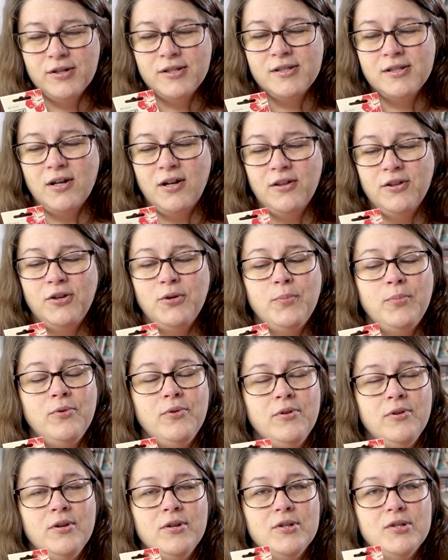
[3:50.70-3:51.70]

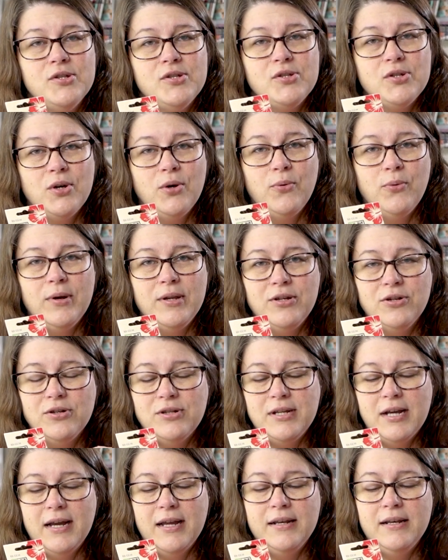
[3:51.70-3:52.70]
soluble, so when you're
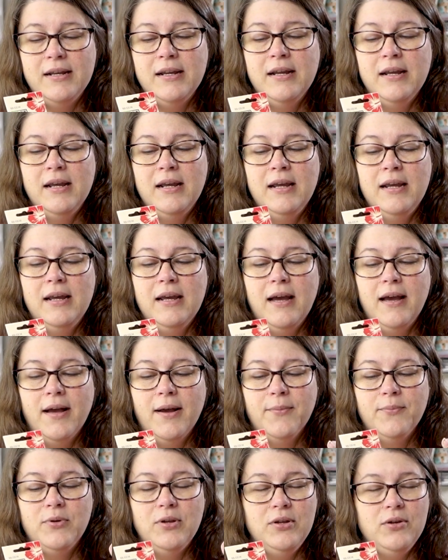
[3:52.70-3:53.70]
done,
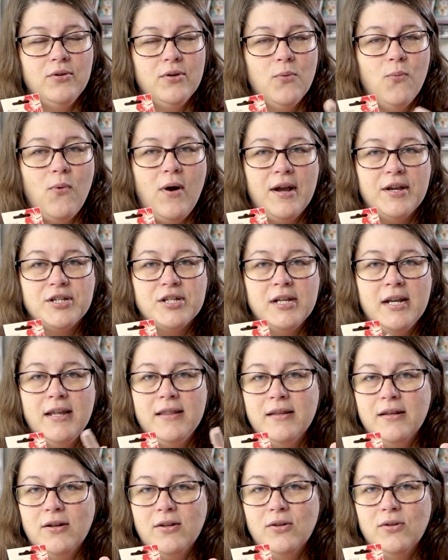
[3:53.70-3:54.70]
you can wash it
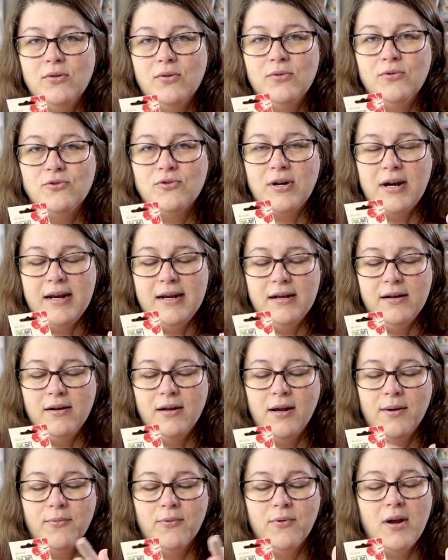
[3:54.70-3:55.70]
and the glue
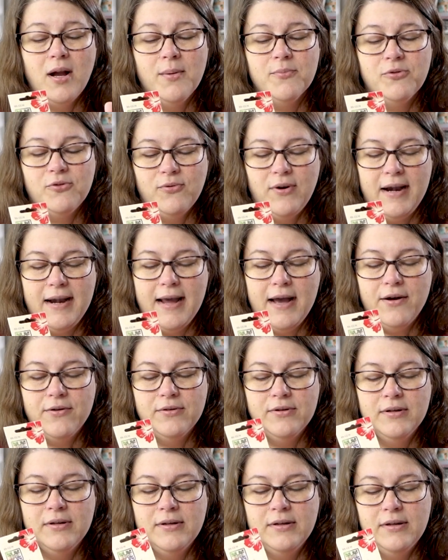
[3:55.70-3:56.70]
comes right
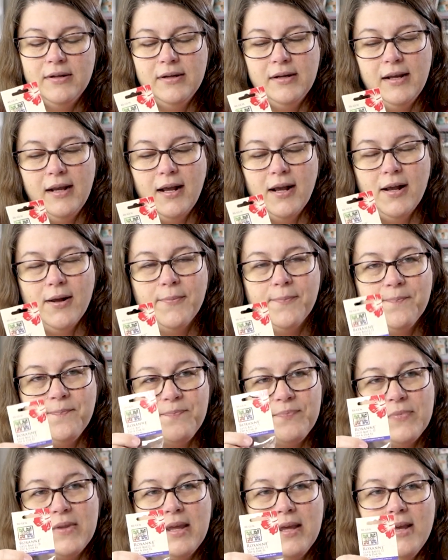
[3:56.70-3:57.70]
out.
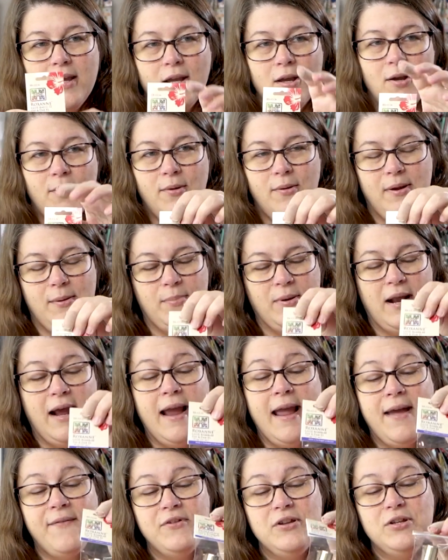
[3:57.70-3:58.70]
But I
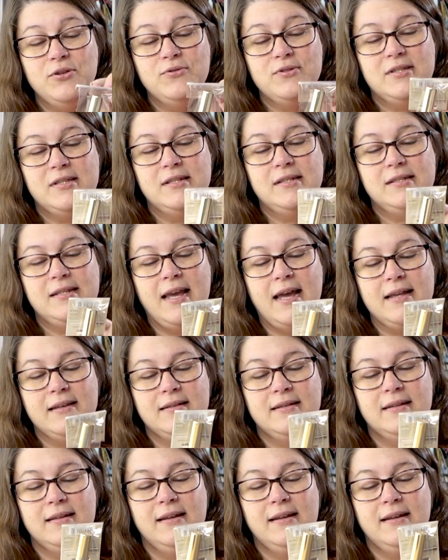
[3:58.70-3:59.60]
haven't used this yet,